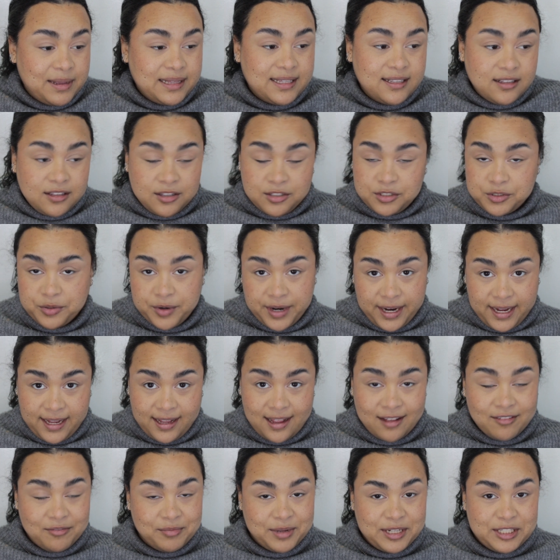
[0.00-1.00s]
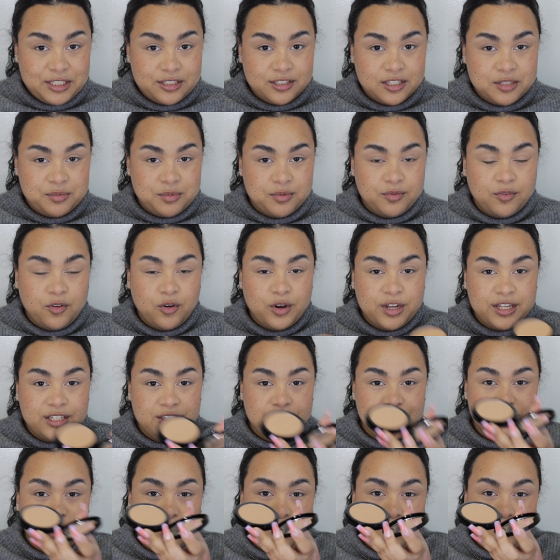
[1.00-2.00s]
my little trick, I've mentioned this before,
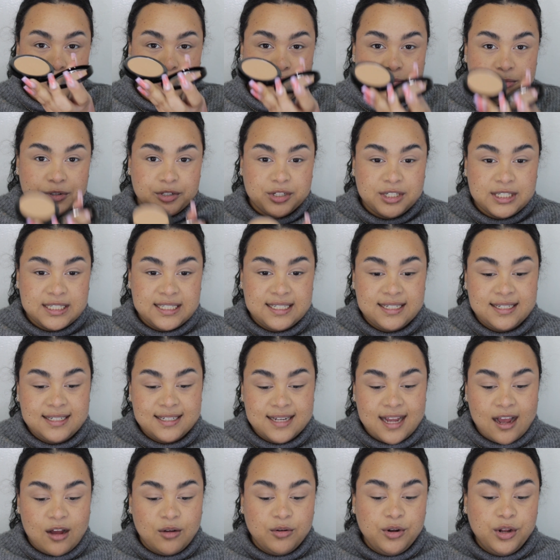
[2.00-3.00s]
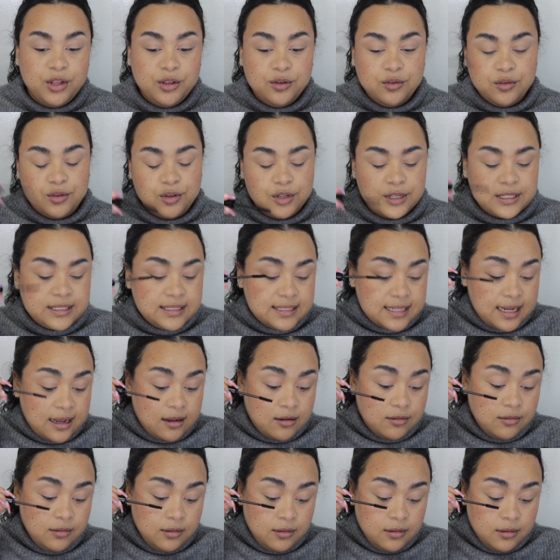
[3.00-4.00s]
is to hold your mirror down, look
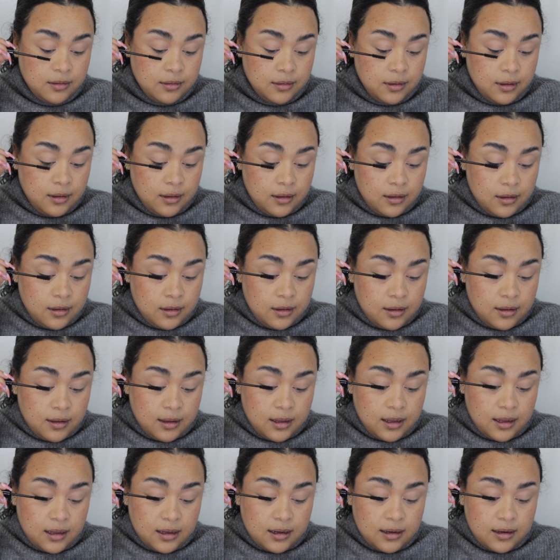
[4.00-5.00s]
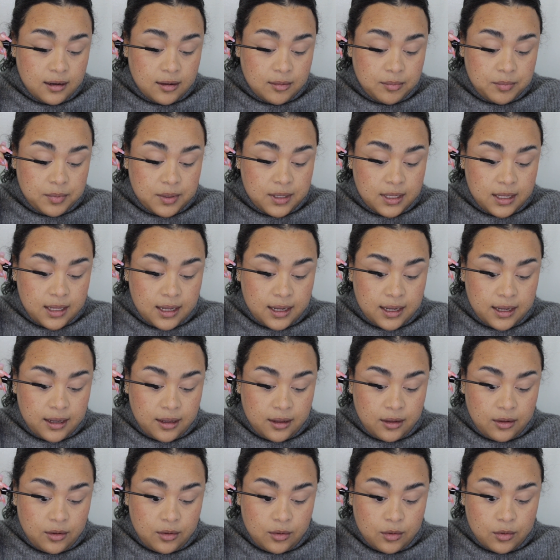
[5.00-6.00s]
down, and
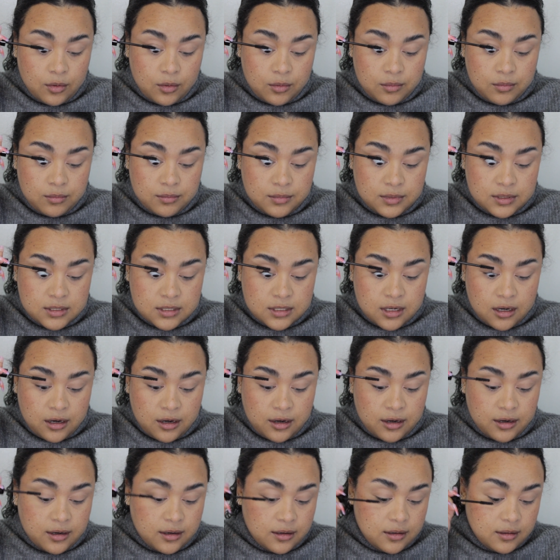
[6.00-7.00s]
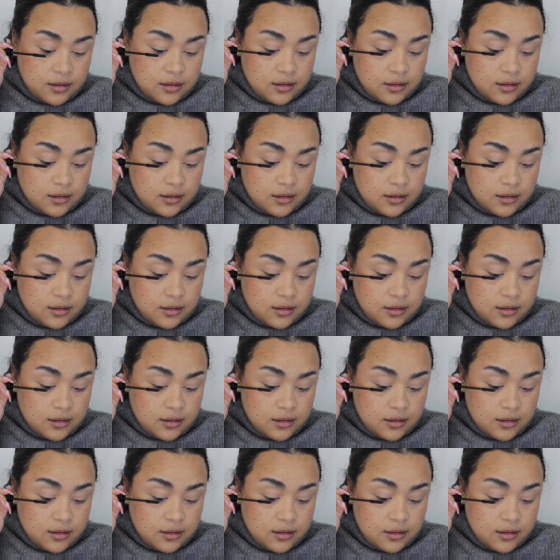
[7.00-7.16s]
apply your mascara.